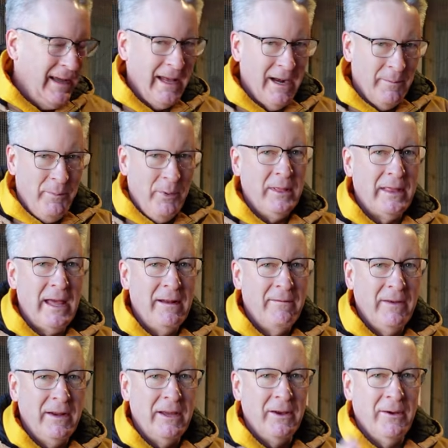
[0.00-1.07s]
And I'll put that
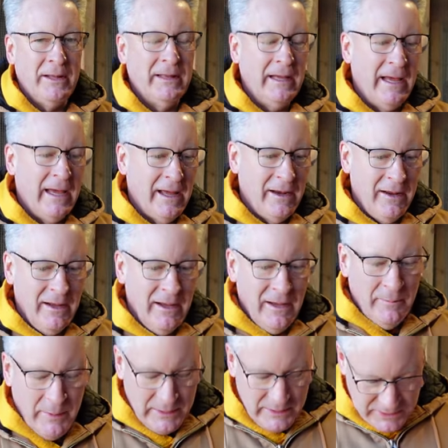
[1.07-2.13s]
video at the end.
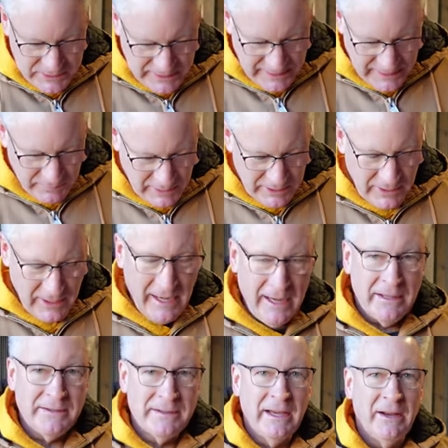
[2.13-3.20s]
But they're saying when your
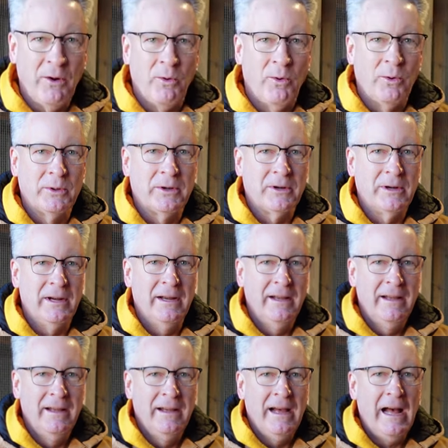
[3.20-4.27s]
hens get older,
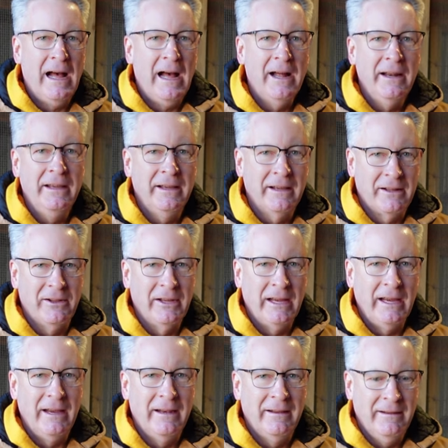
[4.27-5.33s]
how do you
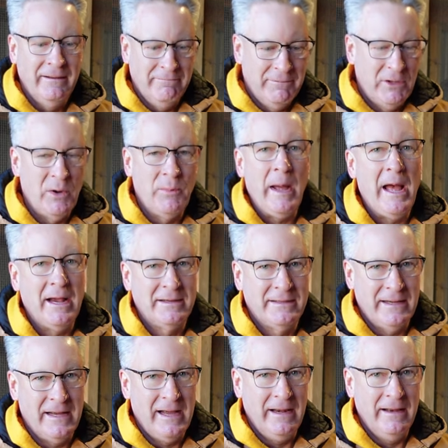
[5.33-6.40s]
clean their
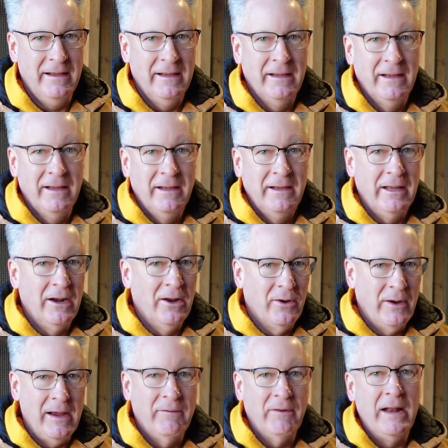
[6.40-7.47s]
backside? You
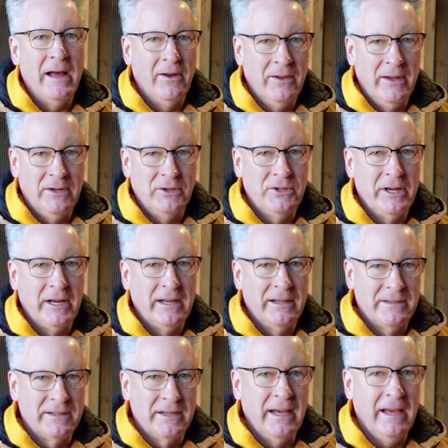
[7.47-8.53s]
know, every now and then
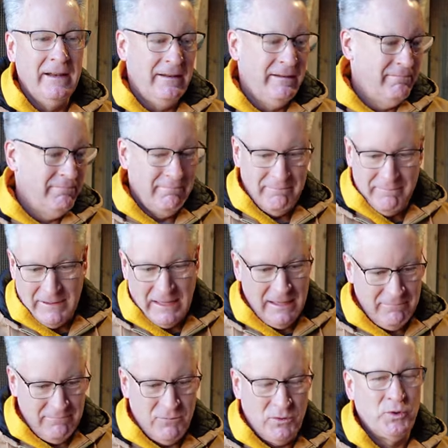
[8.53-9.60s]
chickens get, they
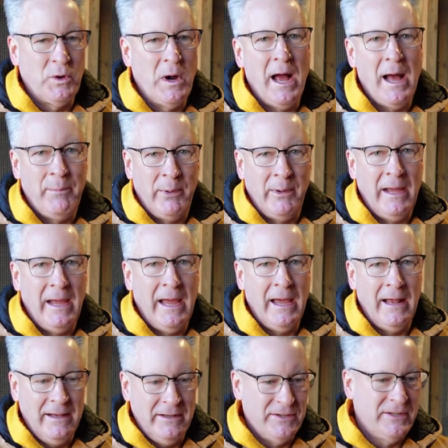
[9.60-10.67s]
drop
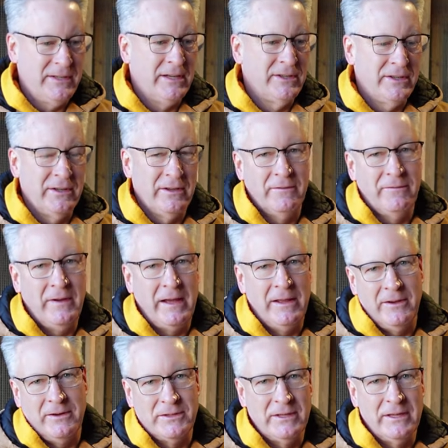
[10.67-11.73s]
and it sticks to their
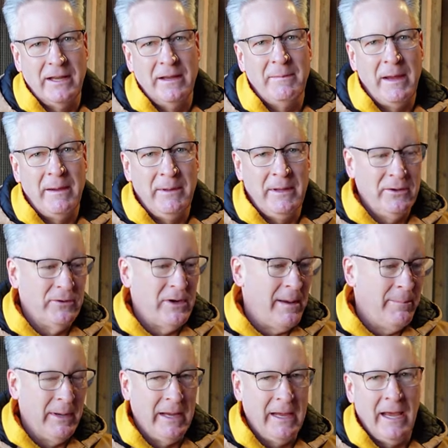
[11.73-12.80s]
feathers and then maybe they
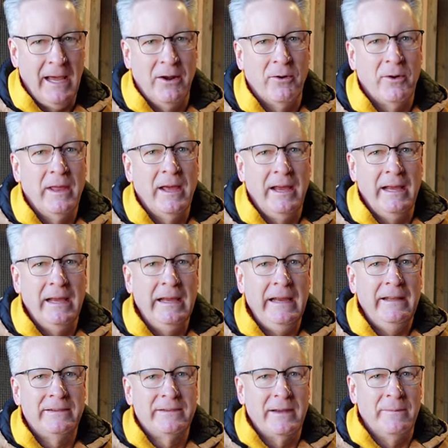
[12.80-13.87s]
drop again or they
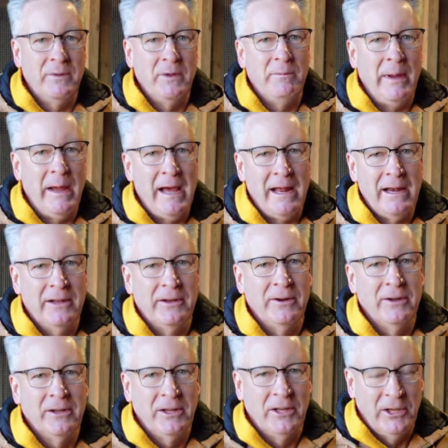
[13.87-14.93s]
eat something bad and they're
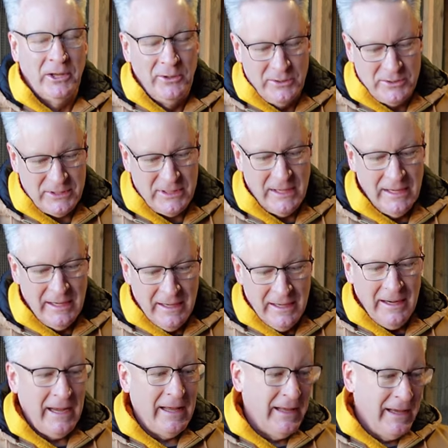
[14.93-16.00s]
a little loose
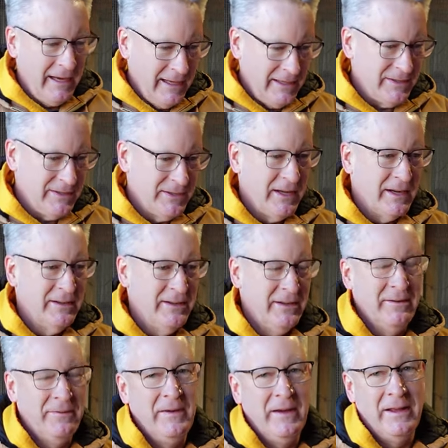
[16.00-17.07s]
and they get stuck to
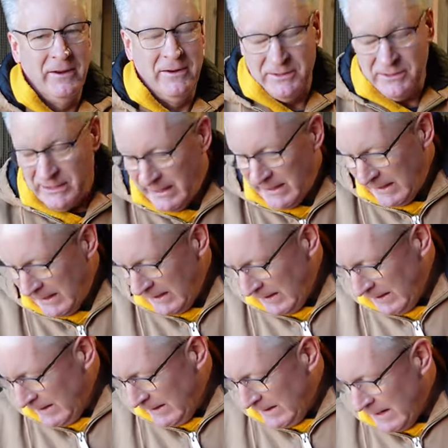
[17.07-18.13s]
their feathers.
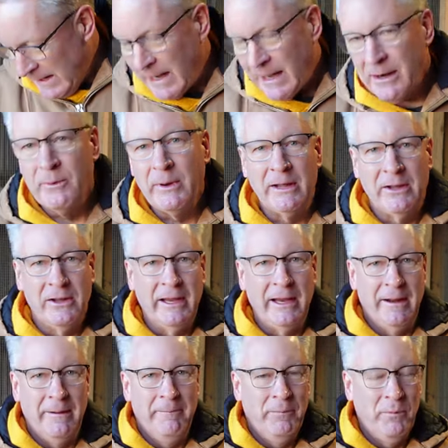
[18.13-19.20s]
How do we
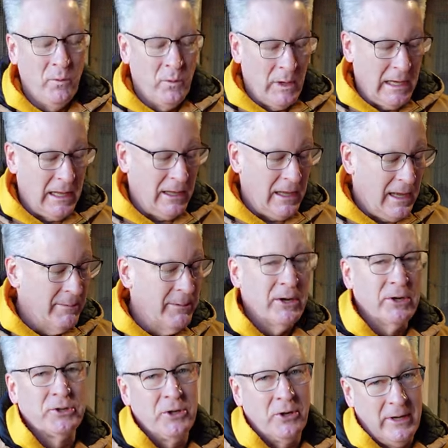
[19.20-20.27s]
clean them? Well, I'm
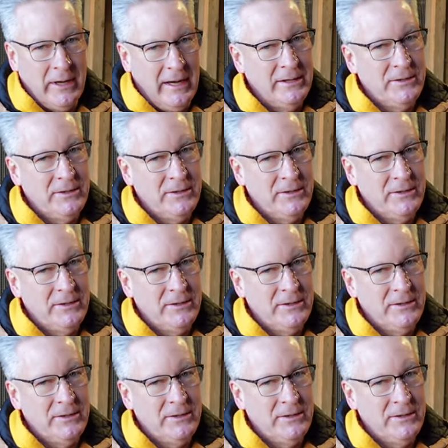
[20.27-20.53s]
gonna show you.